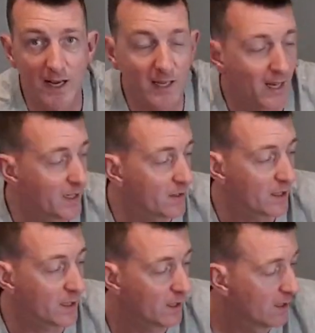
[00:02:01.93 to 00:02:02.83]
that kind of
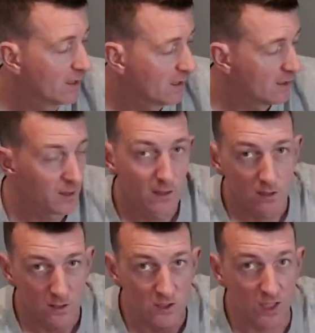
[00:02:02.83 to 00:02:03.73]
thing.
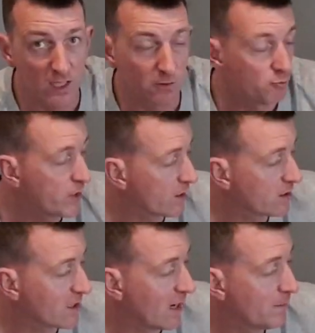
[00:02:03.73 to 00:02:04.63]
You see it in real
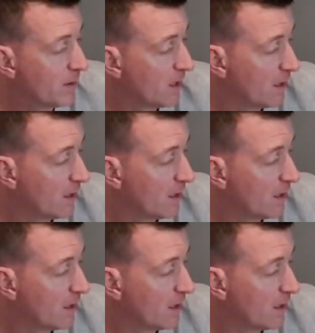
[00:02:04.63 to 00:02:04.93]
time.